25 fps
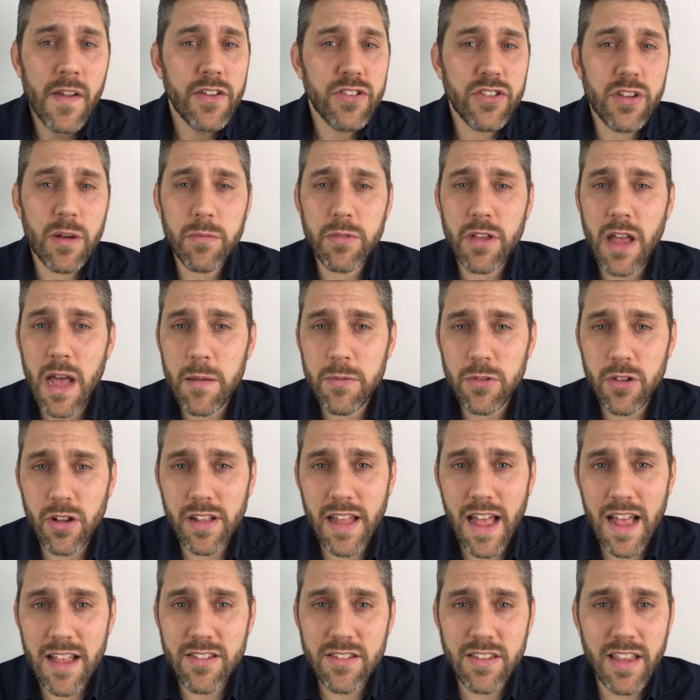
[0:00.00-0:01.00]
Sometimes
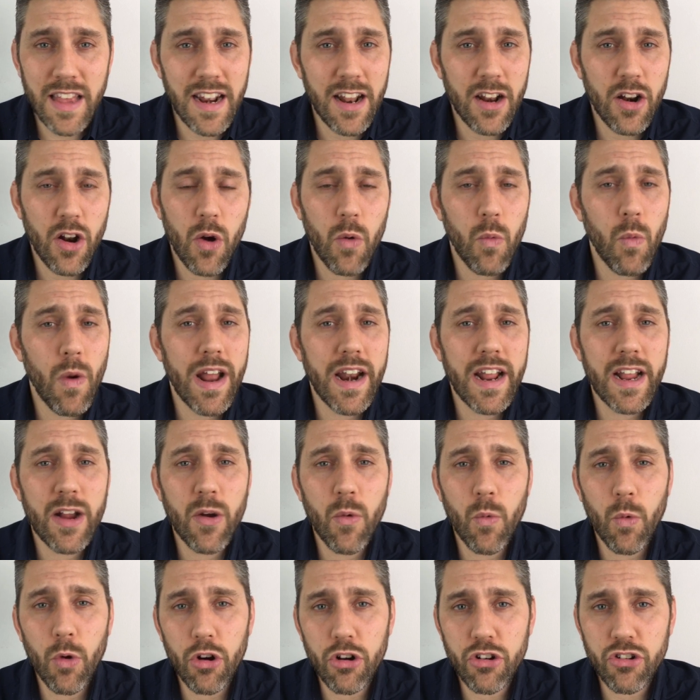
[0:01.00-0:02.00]
I'll ask that at our
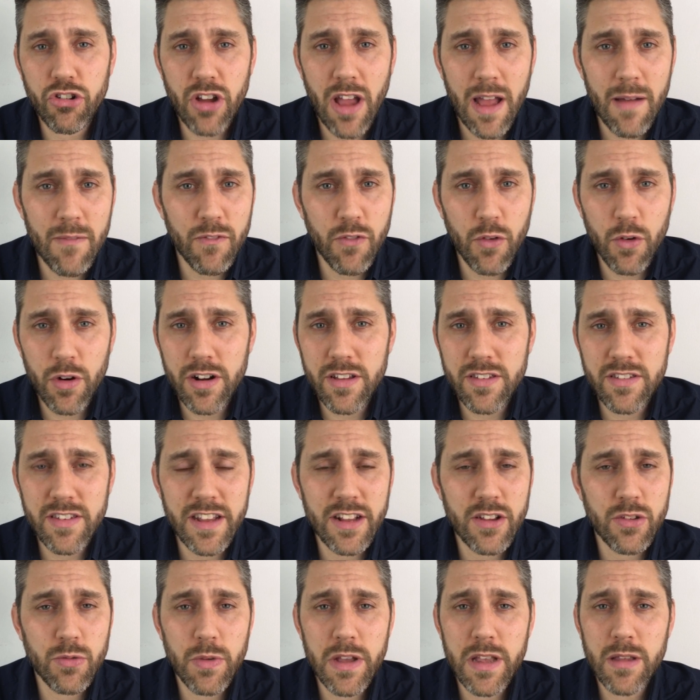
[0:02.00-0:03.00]
wedding workshop 4 to
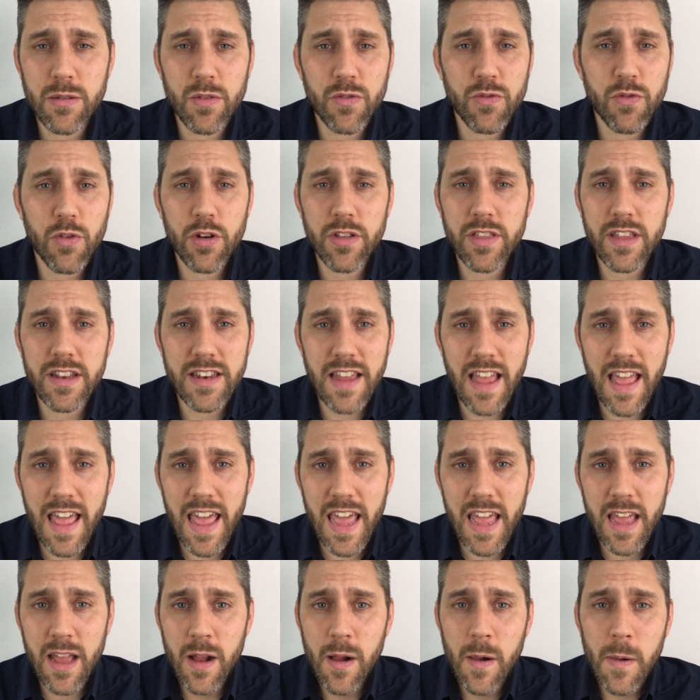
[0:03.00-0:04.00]
6 weeks before the
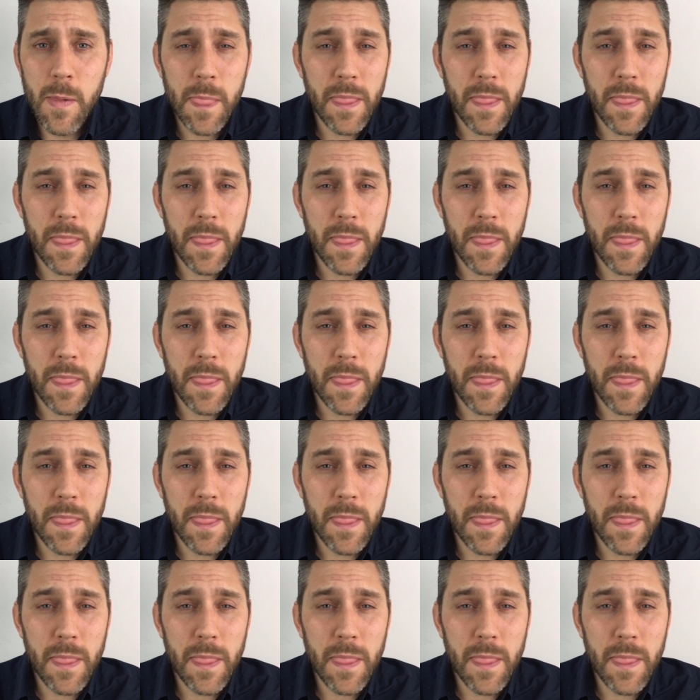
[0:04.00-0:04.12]
day.